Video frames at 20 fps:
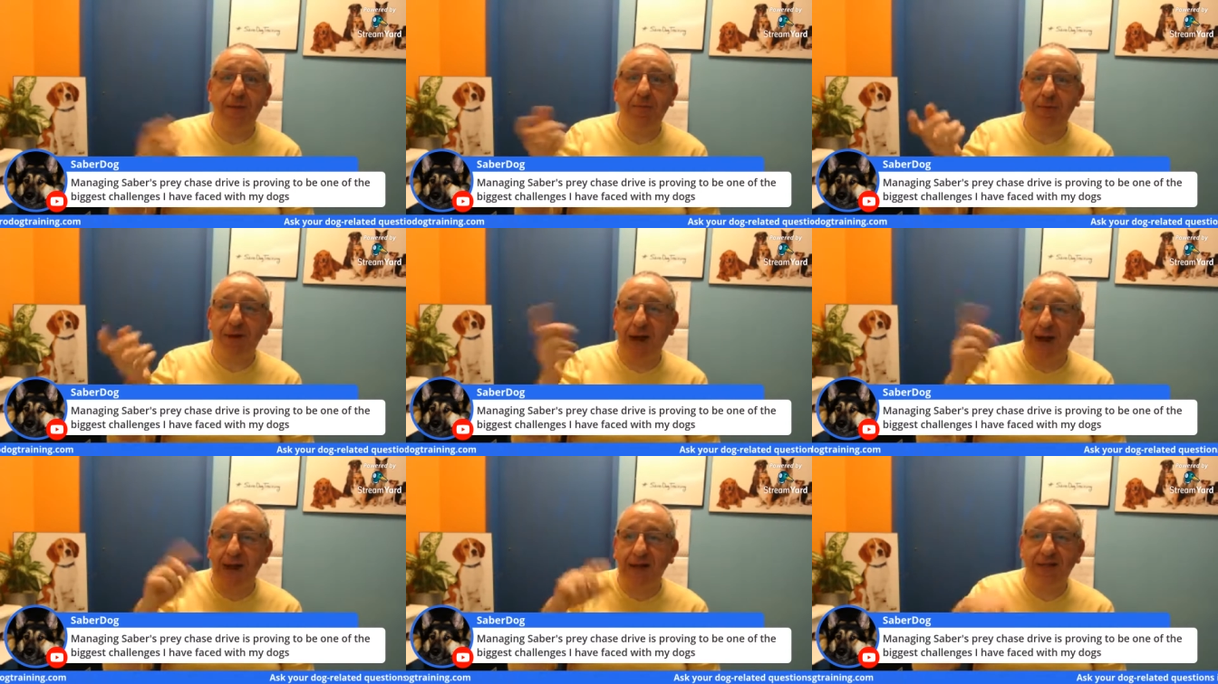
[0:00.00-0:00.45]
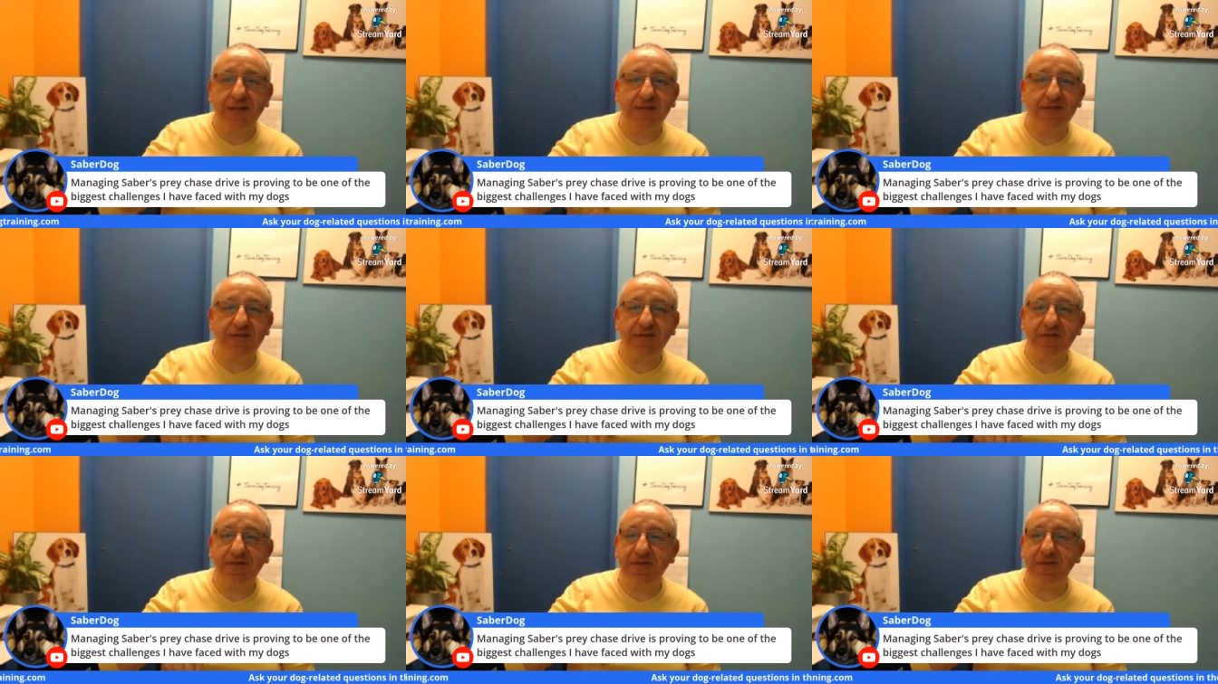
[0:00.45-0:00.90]

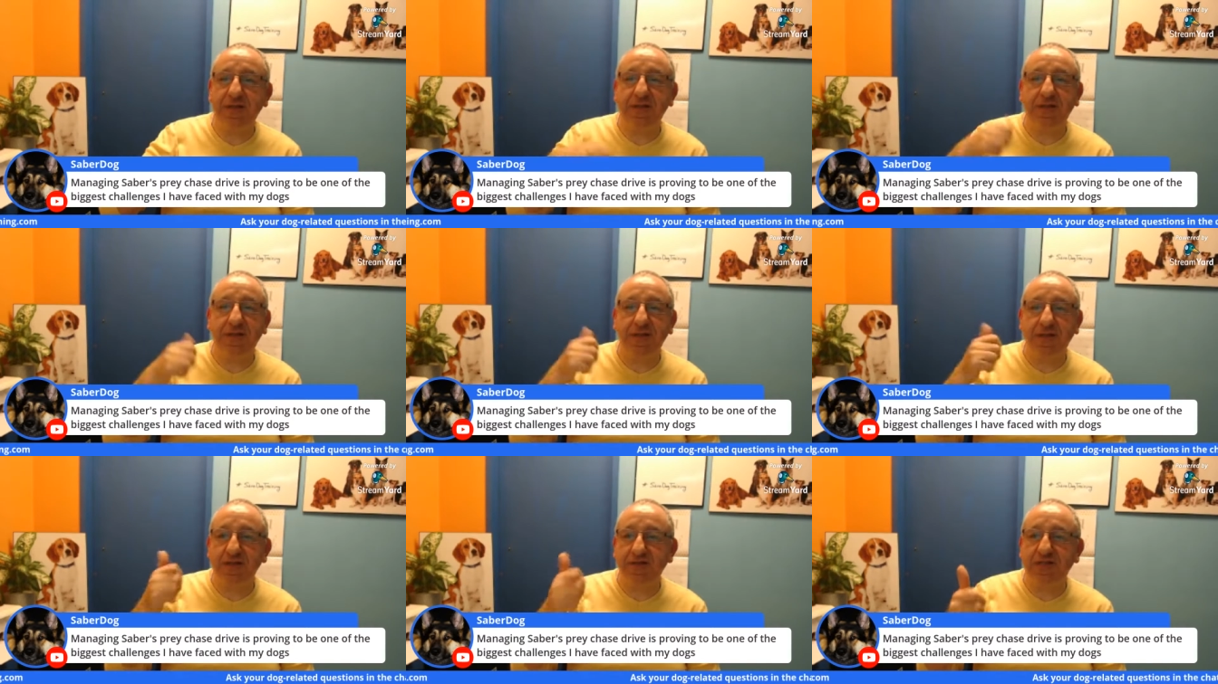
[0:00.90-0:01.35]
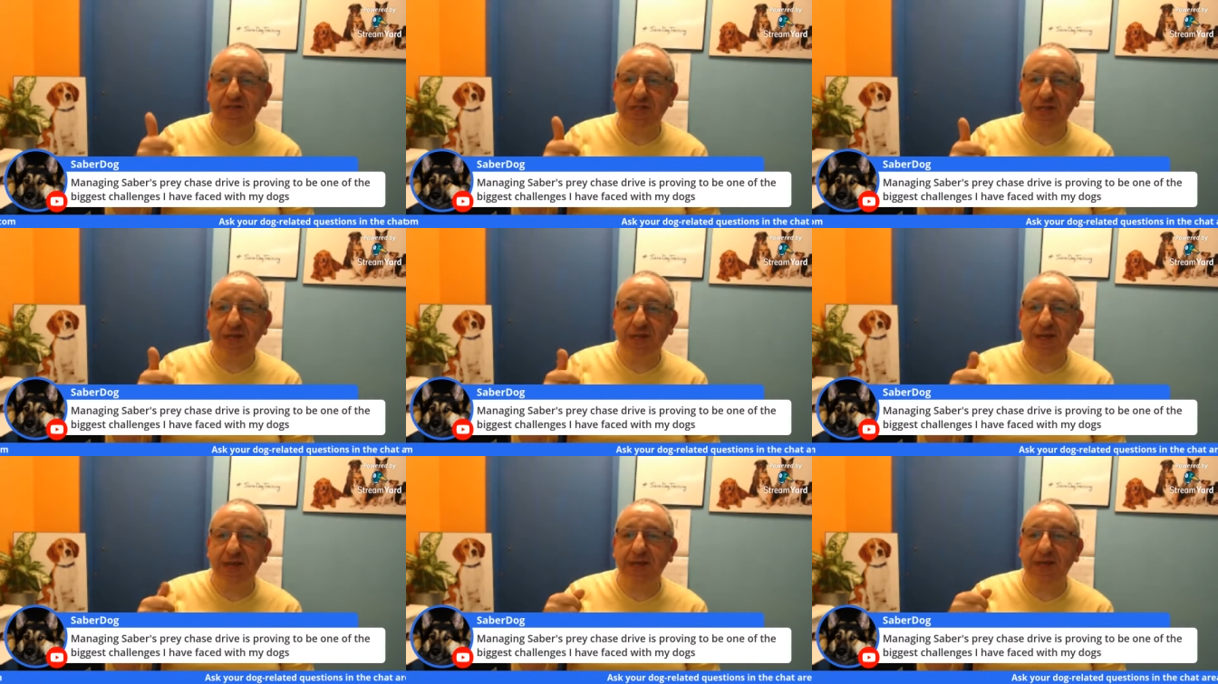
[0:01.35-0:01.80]
Practice sit and
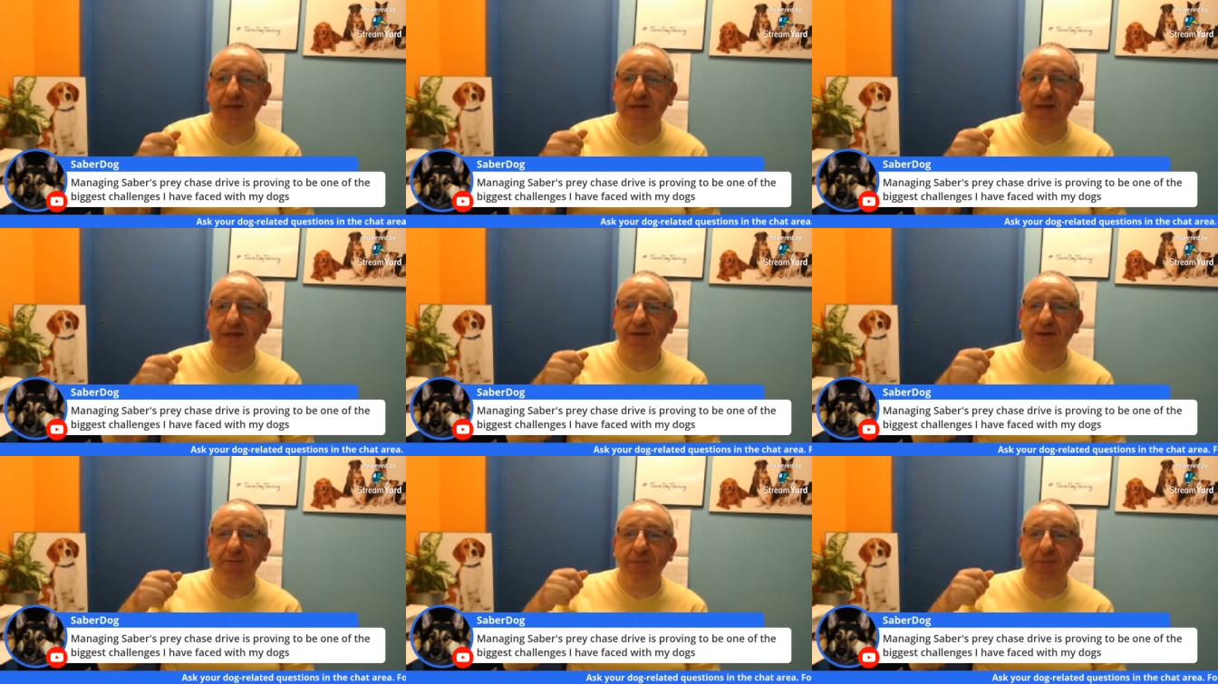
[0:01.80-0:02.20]
stay.